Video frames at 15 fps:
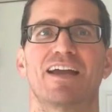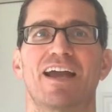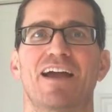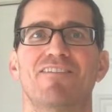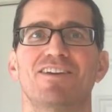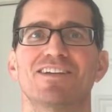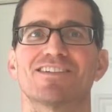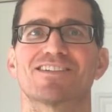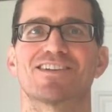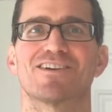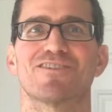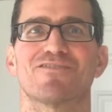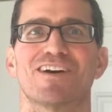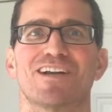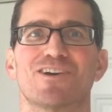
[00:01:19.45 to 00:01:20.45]
Having a
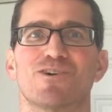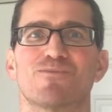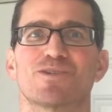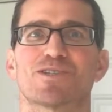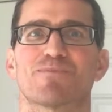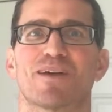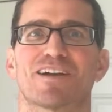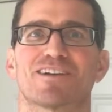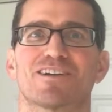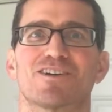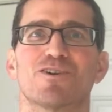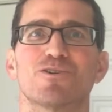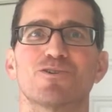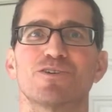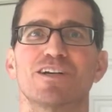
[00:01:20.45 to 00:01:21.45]
certified home inspector
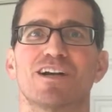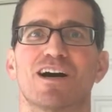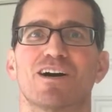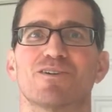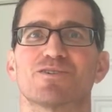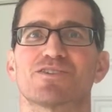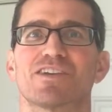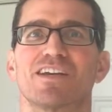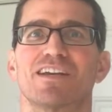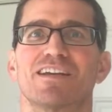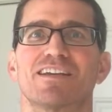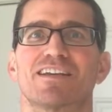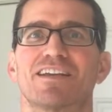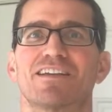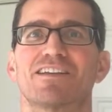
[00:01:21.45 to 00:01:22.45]
go through your house
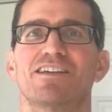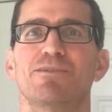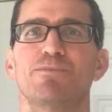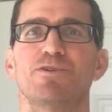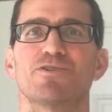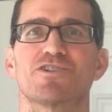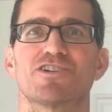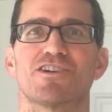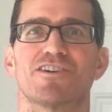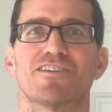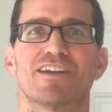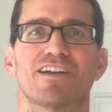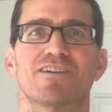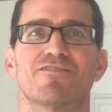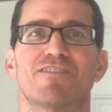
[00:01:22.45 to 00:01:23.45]
can keep you assured
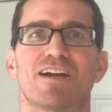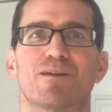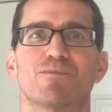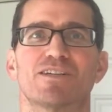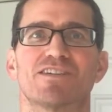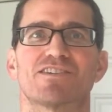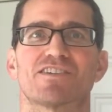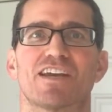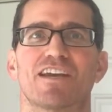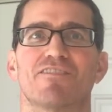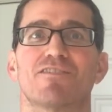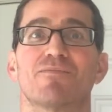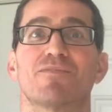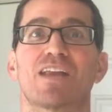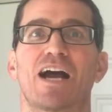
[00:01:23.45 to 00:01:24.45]
that your family is safe.
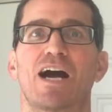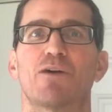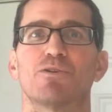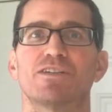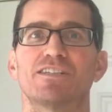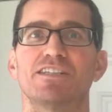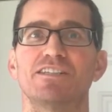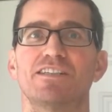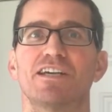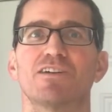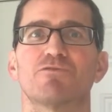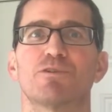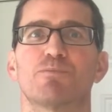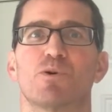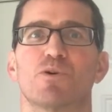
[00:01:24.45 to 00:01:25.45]
Our
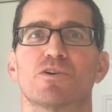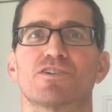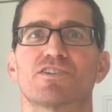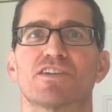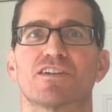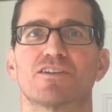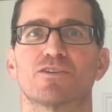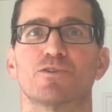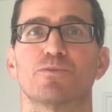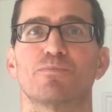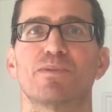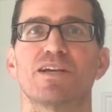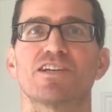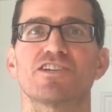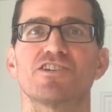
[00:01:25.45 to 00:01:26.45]
detailed reports include
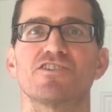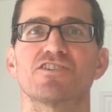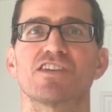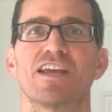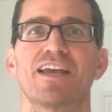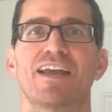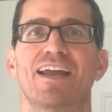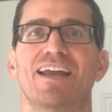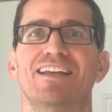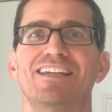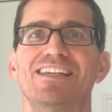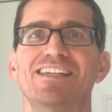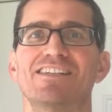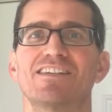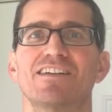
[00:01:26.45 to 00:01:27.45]
pictures and
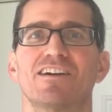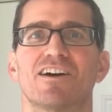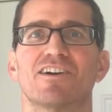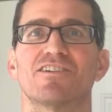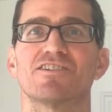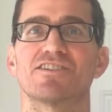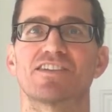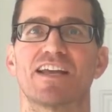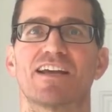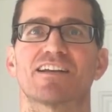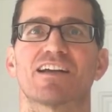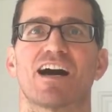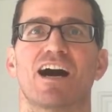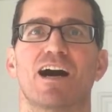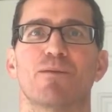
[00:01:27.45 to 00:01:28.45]
easy to
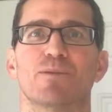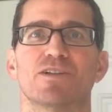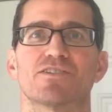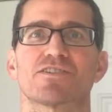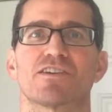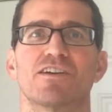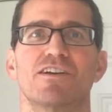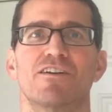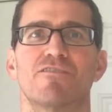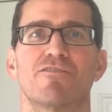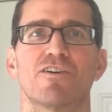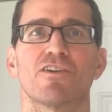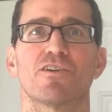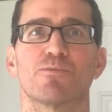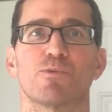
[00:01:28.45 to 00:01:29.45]
understand comments
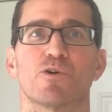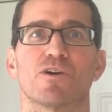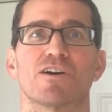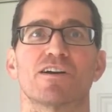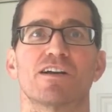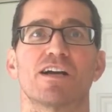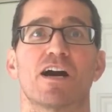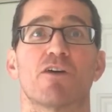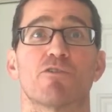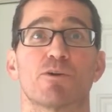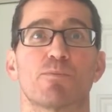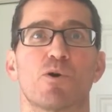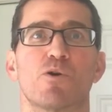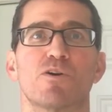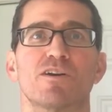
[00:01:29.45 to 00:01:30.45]
Furthermore, our
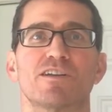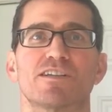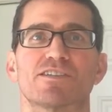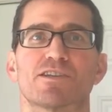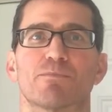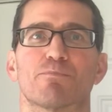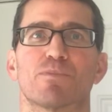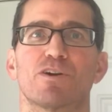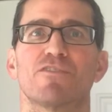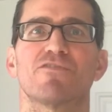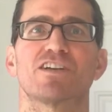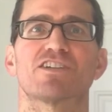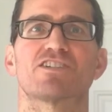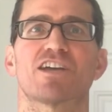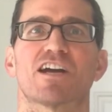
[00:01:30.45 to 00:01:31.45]
report is a
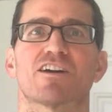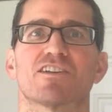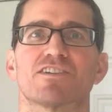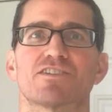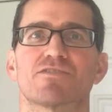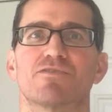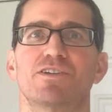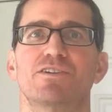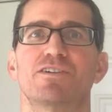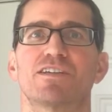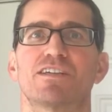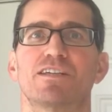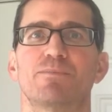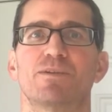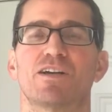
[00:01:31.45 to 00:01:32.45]
perfect checklist for you to
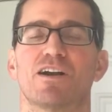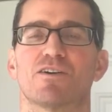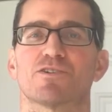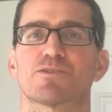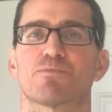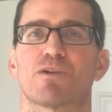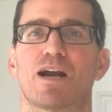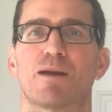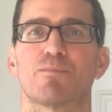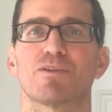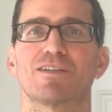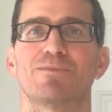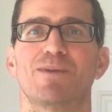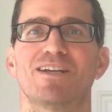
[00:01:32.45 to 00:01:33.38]
keep your house properly